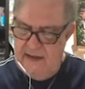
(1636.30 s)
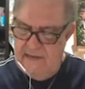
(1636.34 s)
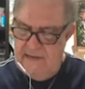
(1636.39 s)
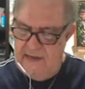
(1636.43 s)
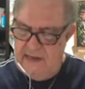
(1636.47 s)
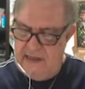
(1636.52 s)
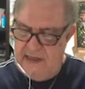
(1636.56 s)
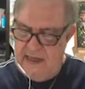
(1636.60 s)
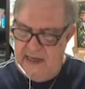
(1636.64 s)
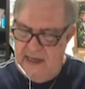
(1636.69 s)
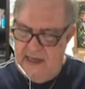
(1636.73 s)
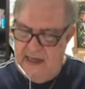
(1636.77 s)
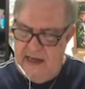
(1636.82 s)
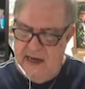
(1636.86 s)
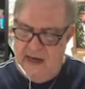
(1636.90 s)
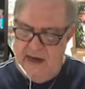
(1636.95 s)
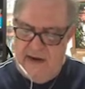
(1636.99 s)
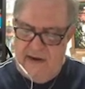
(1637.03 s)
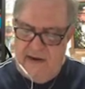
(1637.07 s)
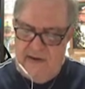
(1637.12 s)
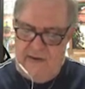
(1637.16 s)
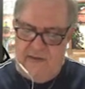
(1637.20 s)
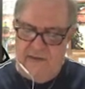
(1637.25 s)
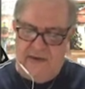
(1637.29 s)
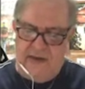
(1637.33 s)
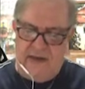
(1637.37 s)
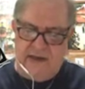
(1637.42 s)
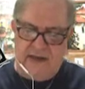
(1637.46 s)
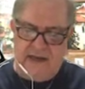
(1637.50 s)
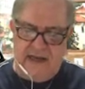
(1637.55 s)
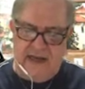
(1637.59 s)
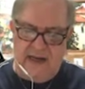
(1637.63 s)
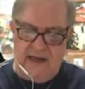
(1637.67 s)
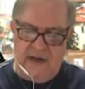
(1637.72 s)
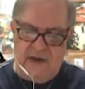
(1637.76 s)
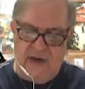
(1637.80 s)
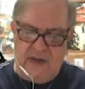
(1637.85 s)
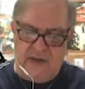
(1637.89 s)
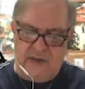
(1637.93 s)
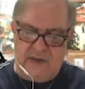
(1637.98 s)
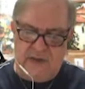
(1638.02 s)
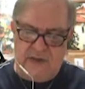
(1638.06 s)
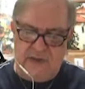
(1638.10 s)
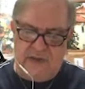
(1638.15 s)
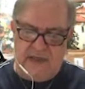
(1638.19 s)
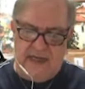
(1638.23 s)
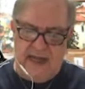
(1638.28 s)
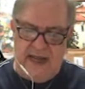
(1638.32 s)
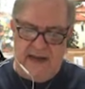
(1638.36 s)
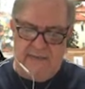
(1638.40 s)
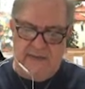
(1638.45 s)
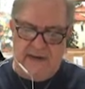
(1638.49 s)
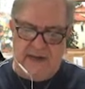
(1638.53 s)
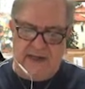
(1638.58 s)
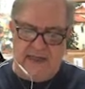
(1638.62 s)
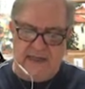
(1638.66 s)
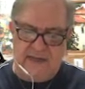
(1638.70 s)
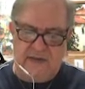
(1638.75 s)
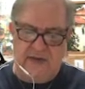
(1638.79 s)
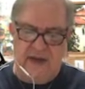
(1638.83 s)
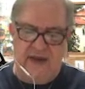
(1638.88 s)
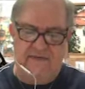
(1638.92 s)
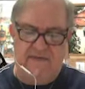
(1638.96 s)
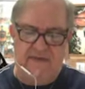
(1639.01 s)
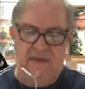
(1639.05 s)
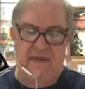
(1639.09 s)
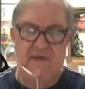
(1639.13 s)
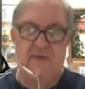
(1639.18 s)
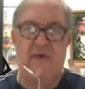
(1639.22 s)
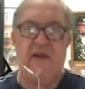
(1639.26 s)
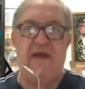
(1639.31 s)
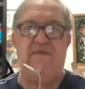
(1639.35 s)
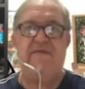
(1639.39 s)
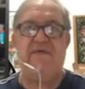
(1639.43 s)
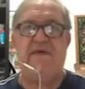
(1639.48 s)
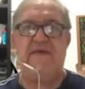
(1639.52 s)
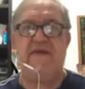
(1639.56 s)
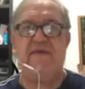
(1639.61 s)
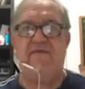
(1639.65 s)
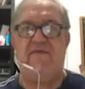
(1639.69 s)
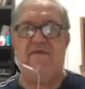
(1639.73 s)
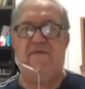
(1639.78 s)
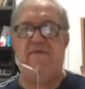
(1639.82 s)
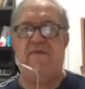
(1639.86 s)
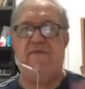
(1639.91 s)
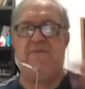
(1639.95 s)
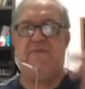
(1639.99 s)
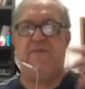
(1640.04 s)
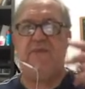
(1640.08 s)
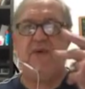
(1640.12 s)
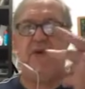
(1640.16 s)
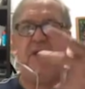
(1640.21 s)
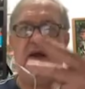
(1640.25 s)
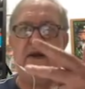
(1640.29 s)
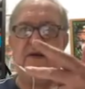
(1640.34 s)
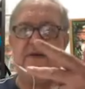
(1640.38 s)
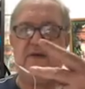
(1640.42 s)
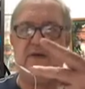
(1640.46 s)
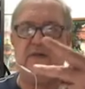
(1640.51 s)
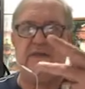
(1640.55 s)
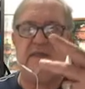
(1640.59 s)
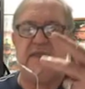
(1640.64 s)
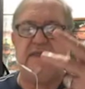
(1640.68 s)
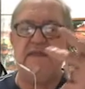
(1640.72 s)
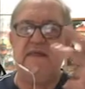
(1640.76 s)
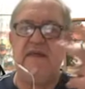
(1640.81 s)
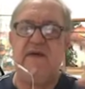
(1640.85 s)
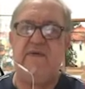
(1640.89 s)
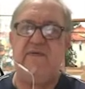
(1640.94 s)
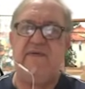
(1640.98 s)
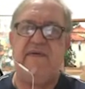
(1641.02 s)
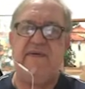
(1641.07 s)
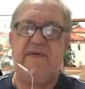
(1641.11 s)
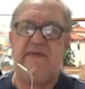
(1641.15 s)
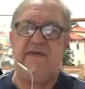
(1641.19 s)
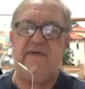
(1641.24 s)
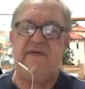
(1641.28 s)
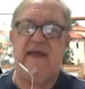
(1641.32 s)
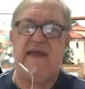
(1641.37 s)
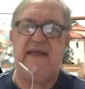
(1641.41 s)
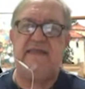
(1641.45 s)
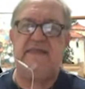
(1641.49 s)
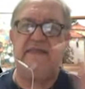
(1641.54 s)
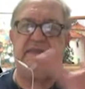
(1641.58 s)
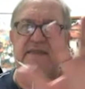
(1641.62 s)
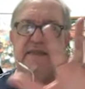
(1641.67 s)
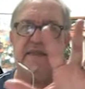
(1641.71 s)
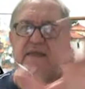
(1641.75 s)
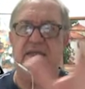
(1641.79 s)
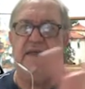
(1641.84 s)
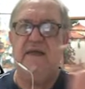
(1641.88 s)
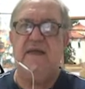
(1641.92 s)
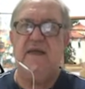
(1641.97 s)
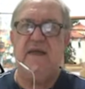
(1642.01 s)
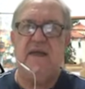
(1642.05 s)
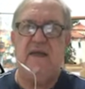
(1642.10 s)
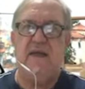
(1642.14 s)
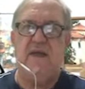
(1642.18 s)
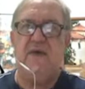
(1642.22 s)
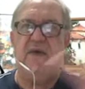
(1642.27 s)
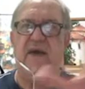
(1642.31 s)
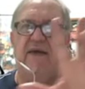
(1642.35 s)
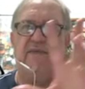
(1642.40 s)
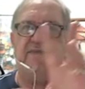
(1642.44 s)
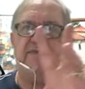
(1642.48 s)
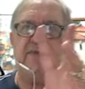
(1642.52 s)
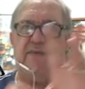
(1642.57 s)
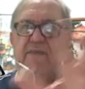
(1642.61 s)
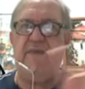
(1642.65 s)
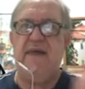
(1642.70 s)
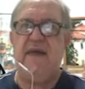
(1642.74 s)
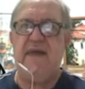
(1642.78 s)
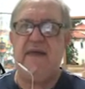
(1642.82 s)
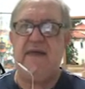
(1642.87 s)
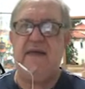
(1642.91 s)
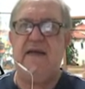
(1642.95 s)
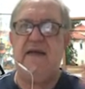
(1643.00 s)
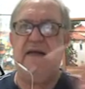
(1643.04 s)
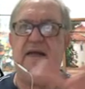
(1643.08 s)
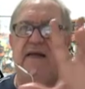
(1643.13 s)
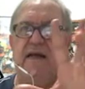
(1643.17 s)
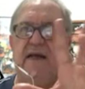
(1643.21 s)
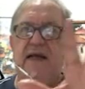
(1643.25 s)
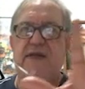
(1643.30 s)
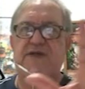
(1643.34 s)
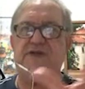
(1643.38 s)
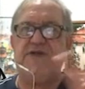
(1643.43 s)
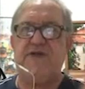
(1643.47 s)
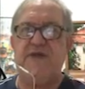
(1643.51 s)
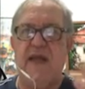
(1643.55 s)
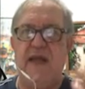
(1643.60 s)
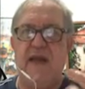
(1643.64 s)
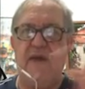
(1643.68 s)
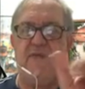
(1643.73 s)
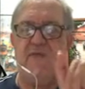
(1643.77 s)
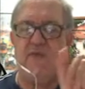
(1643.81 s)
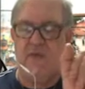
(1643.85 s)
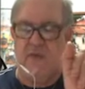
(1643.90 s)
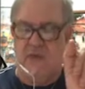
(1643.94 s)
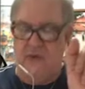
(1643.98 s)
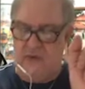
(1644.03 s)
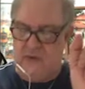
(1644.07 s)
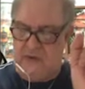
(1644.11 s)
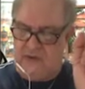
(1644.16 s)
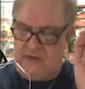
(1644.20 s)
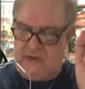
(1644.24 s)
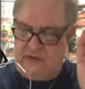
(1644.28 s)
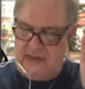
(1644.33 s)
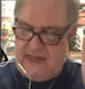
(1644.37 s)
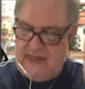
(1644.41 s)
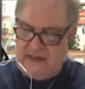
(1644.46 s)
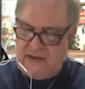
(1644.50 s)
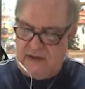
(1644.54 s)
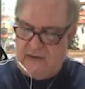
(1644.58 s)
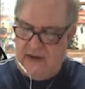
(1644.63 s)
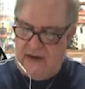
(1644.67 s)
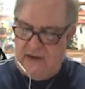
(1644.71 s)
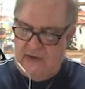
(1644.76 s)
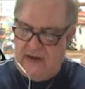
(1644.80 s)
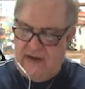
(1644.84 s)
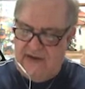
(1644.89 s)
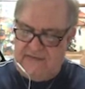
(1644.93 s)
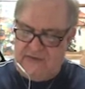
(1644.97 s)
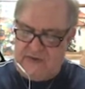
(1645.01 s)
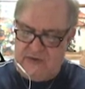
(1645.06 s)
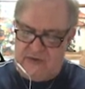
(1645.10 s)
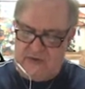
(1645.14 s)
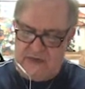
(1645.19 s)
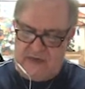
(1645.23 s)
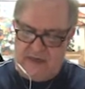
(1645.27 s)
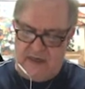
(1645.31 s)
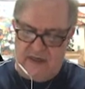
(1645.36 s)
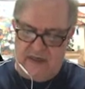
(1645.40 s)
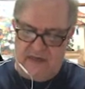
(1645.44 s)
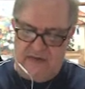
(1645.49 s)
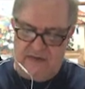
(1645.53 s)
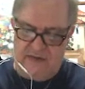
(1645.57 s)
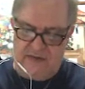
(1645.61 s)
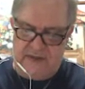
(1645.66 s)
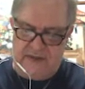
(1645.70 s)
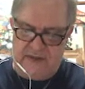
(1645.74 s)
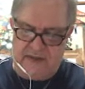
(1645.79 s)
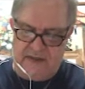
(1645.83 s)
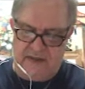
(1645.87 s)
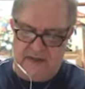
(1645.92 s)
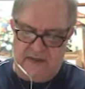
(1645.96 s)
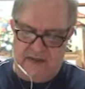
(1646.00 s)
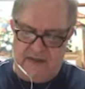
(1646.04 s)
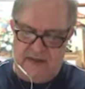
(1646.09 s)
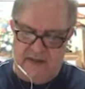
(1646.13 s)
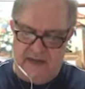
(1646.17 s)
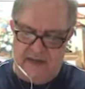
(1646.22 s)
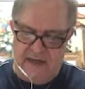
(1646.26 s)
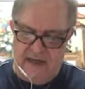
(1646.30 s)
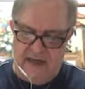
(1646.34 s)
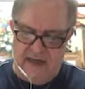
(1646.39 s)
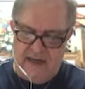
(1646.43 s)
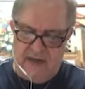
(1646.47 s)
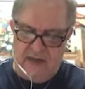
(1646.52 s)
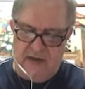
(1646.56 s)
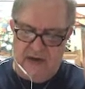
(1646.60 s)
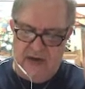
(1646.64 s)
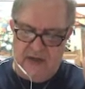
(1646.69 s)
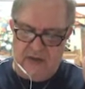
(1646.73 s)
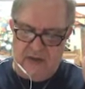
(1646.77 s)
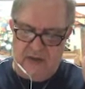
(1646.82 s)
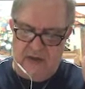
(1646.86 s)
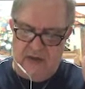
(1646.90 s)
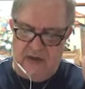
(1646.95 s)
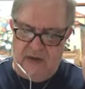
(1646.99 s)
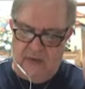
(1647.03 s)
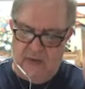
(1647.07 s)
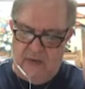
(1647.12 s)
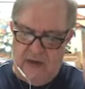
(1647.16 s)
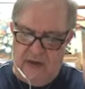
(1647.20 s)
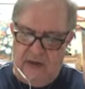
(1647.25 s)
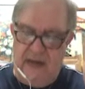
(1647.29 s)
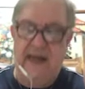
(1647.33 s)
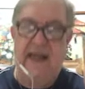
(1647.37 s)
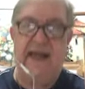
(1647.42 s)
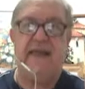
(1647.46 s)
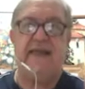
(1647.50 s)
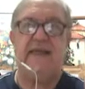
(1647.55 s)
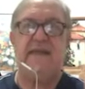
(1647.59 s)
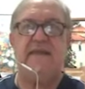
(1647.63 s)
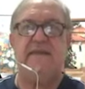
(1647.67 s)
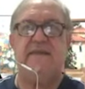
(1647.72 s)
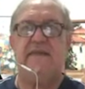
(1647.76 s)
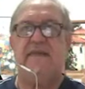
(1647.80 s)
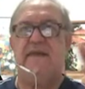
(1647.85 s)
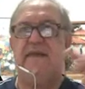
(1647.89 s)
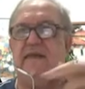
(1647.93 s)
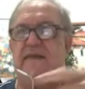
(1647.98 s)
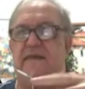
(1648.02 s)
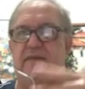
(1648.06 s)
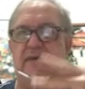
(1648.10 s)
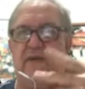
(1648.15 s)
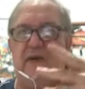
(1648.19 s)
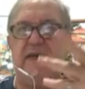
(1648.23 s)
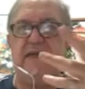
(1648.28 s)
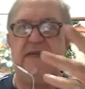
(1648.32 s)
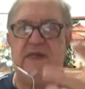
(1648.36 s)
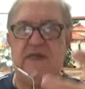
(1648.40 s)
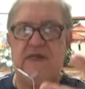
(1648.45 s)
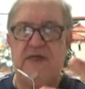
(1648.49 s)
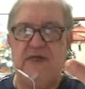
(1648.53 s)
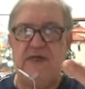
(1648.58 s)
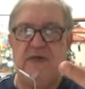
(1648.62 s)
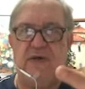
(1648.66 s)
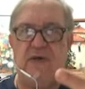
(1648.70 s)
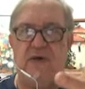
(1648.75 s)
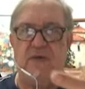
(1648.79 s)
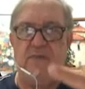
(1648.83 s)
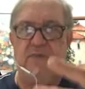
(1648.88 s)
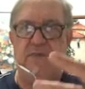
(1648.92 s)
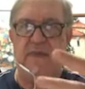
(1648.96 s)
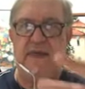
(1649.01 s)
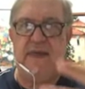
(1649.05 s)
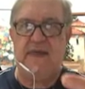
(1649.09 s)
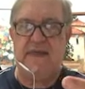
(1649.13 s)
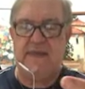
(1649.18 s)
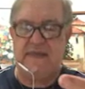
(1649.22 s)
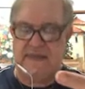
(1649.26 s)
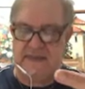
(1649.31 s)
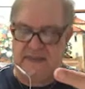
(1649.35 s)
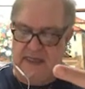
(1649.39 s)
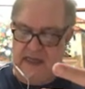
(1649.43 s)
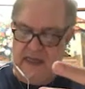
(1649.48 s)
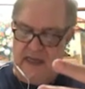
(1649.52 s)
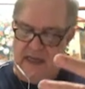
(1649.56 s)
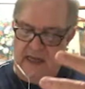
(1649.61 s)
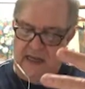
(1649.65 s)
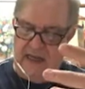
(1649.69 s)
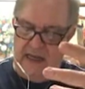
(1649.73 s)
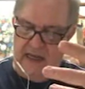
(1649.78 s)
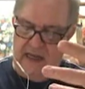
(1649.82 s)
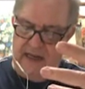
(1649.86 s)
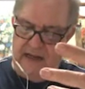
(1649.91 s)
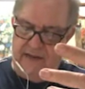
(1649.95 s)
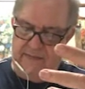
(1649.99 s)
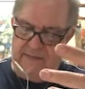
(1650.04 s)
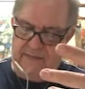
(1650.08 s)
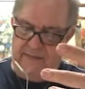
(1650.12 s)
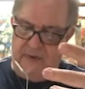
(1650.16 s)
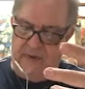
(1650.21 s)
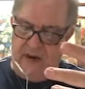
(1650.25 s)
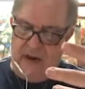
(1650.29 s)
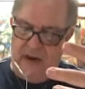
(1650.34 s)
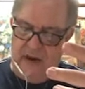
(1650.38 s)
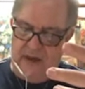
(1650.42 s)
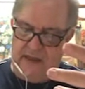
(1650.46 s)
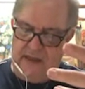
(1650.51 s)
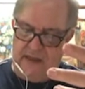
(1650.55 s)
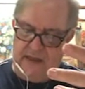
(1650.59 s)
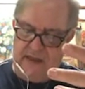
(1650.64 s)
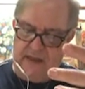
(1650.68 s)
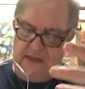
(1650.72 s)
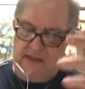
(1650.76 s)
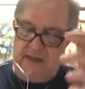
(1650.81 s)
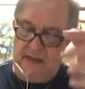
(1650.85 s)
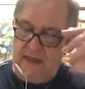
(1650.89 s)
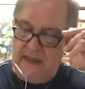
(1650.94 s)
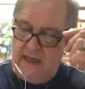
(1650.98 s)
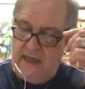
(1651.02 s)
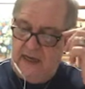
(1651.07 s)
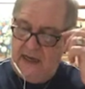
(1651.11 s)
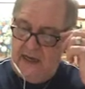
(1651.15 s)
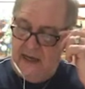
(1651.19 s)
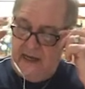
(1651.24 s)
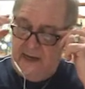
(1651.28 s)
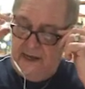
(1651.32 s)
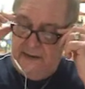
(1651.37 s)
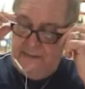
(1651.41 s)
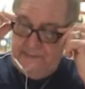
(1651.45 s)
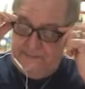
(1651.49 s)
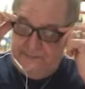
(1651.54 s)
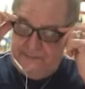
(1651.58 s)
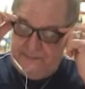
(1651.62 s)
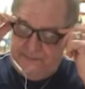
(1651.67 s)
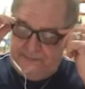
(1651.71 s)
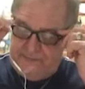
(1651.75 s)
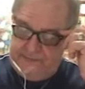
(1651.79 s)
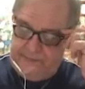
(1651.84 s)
But here we cannot do that because we have a derivative of a product. A derivative has, you have to make a chain rule. So that's why we have two terms, and not only one like the traditional mixed product. And